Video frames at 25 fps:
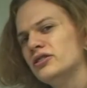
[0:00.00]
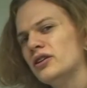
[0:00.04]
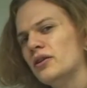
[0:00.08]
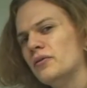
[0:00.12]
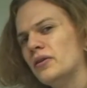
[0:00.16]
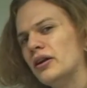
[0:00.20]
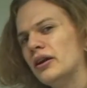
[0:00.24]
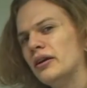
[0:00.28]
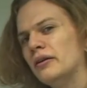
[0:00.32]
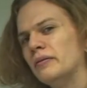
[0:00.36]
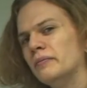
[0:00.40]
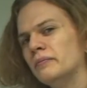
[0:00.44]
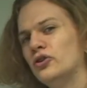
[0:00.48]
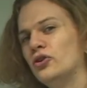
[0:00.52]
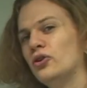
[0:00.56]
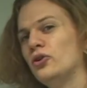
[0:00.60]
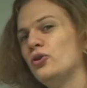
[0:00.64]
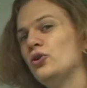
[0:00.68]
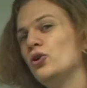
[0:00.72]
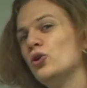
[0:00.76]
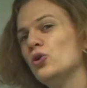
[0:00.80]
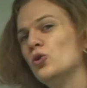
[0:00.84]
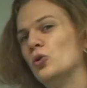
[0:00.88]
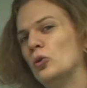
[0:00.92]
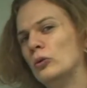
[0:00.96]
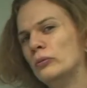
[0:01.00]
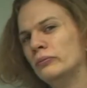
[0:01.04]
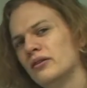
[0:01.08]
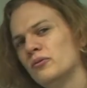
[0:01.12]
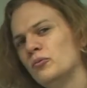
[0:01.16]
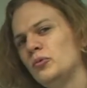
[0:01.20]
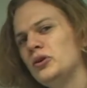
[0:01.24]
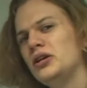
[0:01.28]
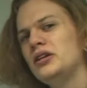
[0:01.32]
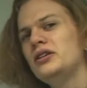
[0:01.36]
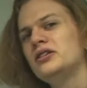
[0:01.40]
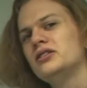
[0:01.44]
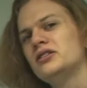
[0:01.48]
something to Google,
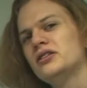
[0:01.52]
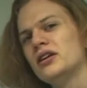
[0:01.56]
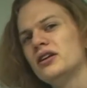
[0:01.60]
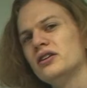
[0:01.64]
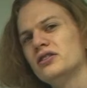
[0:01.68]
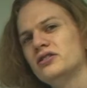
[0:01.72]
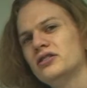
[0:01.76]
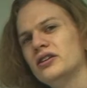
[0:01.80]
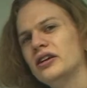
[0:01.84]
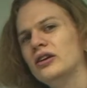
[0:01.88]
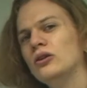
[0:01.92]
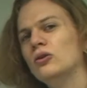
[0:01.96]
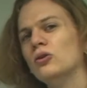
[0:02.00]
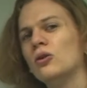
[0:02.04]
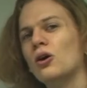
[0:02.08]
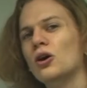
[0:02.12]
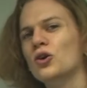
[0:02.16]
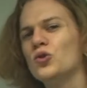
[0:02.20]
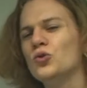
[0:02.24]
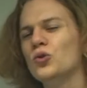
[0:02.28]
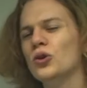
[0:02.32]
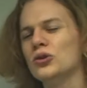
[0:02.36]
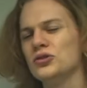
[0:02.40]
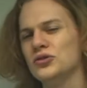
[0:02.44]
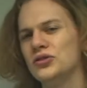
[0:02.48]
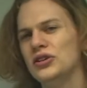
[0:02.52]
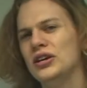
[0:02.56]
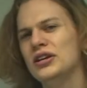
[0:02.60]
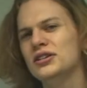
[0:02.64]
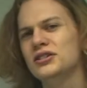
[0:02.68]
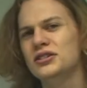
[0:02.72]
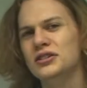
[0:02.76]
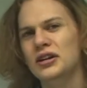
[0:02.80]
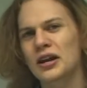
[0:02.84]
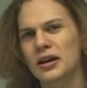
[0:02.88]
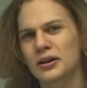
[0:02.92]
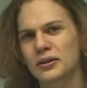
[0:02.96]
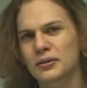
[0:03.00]
we need to send a signal across the
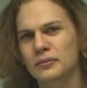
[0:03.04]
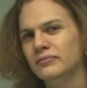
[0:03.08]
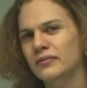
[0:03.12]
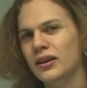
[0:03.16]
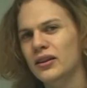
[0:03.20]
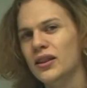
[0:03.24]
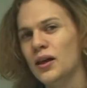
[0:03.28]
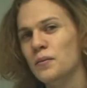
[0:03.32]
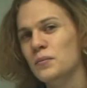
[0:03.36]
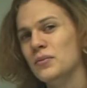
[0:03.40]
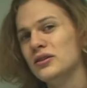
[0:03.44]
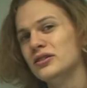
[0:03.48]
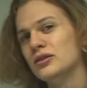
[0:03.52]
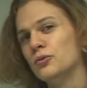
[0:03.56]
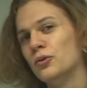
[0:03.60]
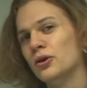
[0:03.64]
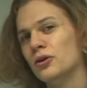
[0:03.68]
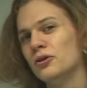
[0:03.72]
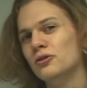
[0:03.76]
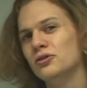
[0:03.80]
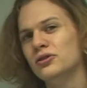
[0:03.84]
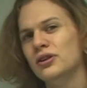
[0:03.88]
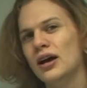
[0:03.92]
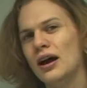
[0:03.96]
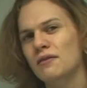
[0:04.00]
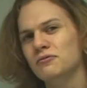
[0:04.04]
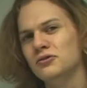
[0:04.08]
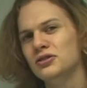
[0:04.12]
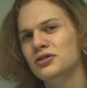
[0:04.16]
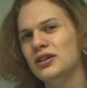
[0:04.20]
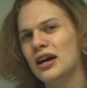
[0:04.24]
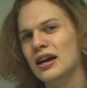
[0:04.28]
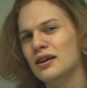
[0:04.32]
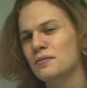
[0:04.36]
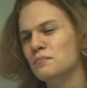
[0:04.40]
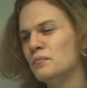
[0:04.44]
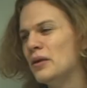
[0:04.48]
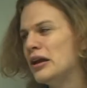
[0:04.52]
internet. And that means that we're going to have to
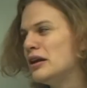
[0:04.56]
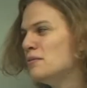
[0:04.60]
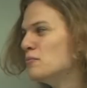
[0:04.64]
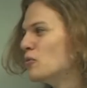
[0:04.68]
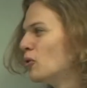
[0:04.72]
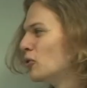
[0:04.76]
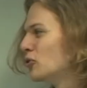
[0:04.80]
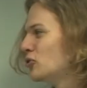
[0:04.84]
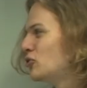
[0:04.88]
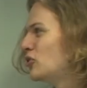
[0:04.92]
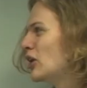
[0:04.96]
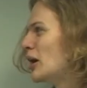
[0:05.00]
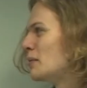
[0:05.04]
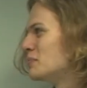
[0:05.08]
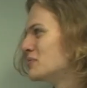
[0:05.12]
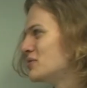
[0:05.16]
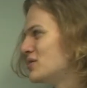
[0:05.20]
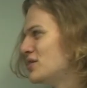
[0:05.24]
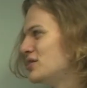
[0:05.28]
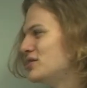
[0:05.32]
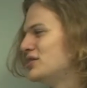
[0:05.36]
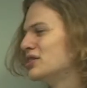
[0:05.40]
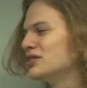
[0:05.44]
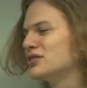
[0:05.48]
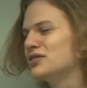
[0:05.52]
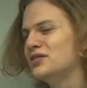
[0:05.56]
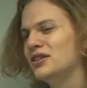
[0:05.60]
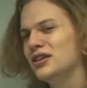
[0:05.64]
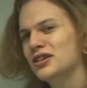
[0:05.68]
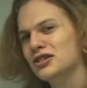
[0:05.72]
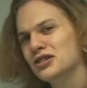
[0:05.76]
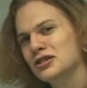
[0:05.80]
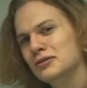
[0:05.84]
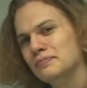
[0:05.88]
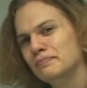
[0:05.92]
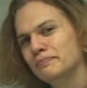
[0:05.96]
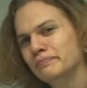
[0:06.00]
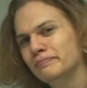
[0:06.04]
take many more steps than just
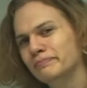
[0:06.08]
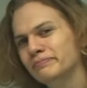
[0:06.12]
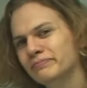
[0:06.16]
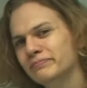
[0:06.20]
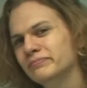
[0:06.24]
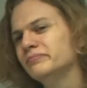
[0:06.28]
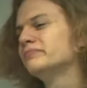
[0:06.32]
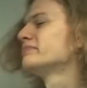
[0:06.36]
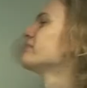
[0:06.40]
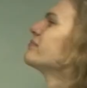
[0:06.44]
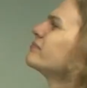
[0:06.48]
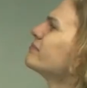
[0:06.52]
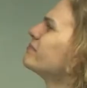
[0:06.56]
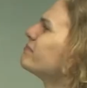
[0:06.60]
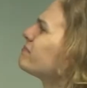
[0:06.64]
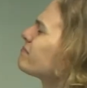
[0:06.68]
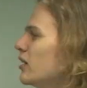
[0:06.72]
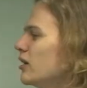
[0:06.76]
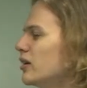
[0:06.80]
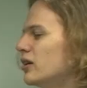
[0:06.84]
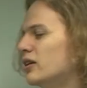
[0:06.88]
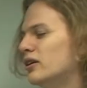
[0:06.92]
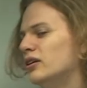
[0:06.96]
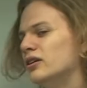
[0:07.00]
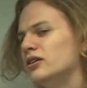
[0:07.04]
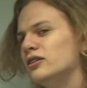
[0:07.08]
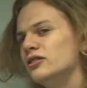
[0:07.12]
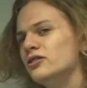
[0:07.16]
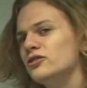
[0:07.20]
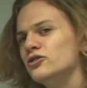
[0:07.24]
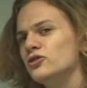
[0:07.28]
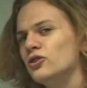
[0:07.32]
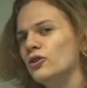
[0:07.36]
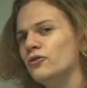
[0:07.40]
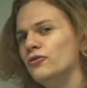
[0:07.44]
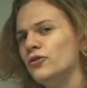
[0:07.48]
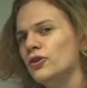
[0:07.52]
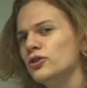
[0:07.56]
this.
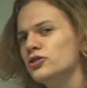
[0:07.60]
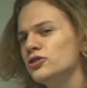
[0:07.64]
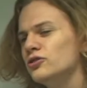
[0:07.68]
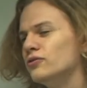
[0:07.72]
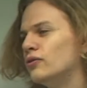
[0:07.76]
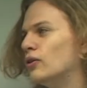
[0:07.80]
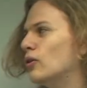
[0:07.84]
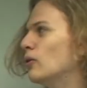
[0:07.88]
So first of